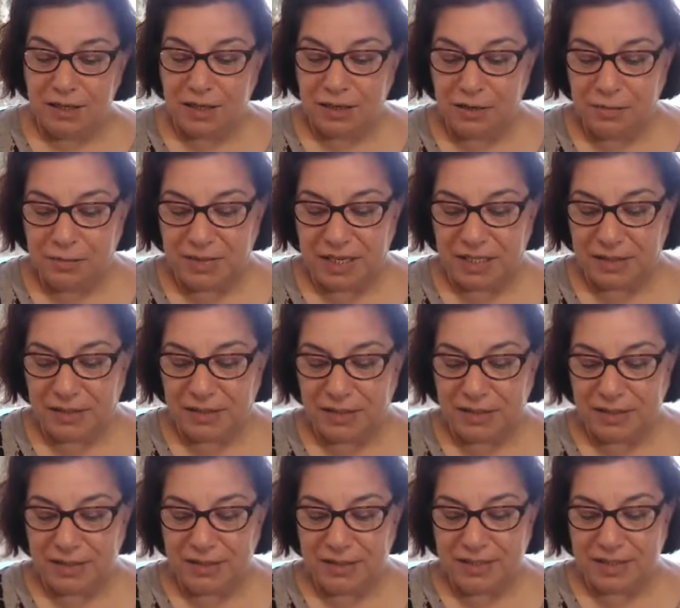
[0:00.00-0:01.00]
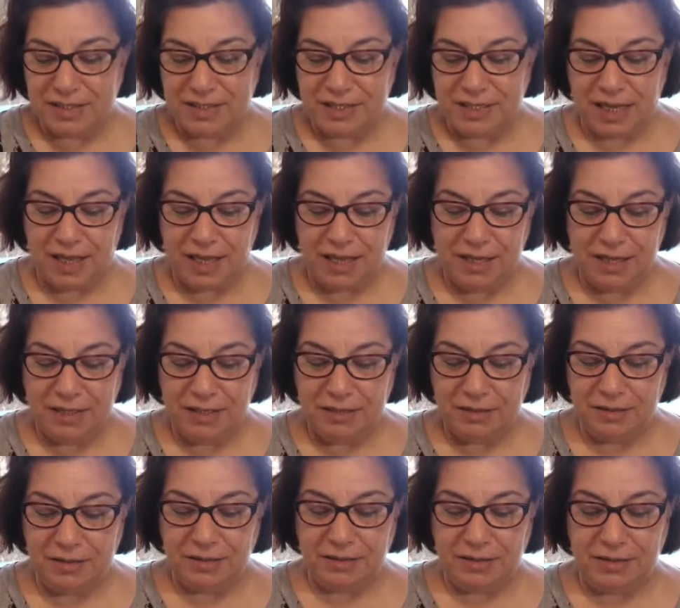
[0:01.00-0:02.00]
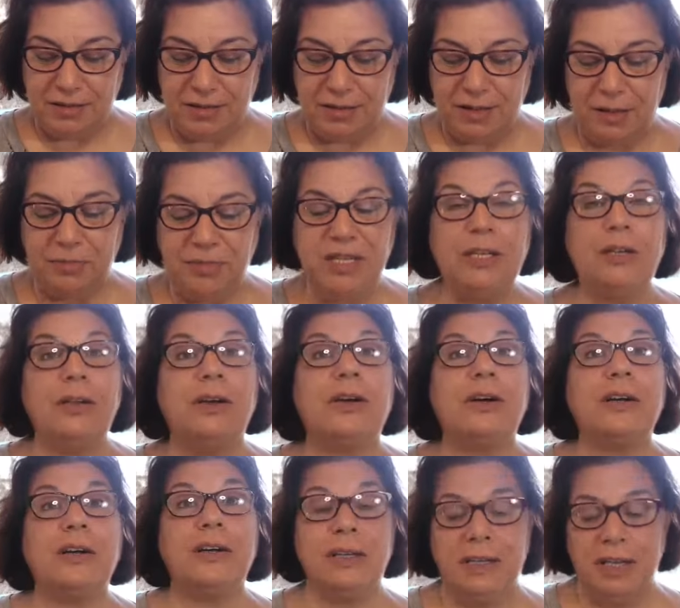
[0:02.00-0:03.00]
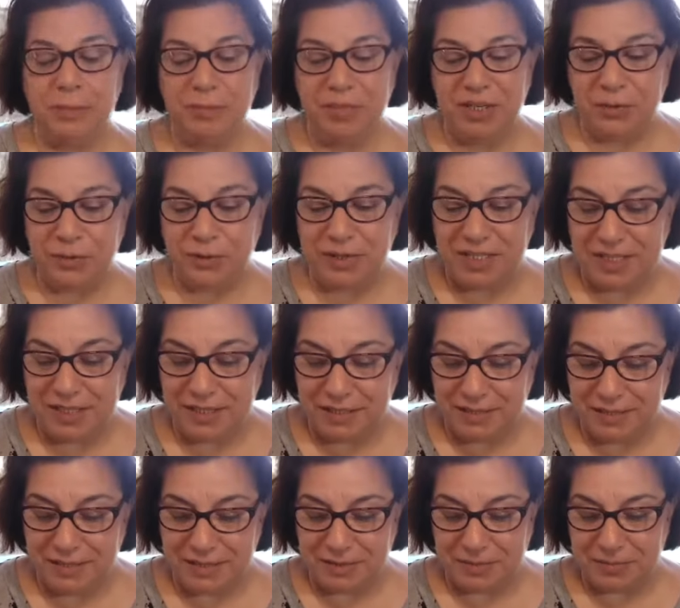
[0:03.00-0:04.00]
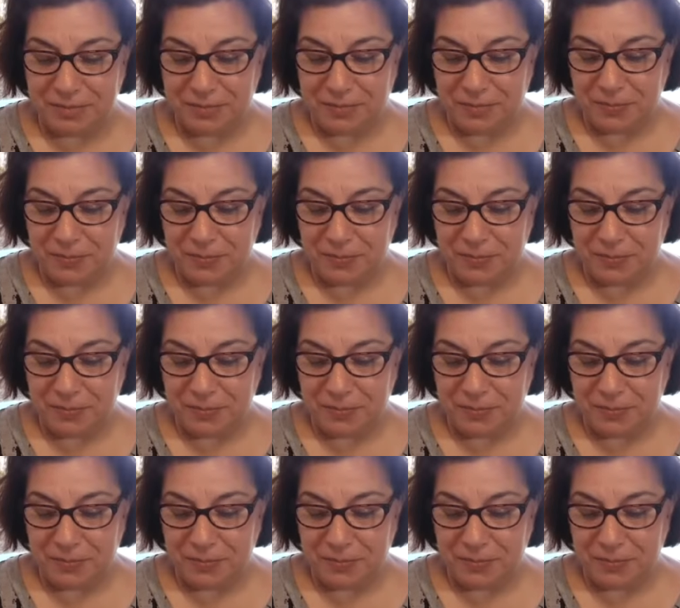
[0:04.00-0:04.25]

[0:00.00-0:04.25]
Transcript: Oh my goodness, I, let me look, let me read.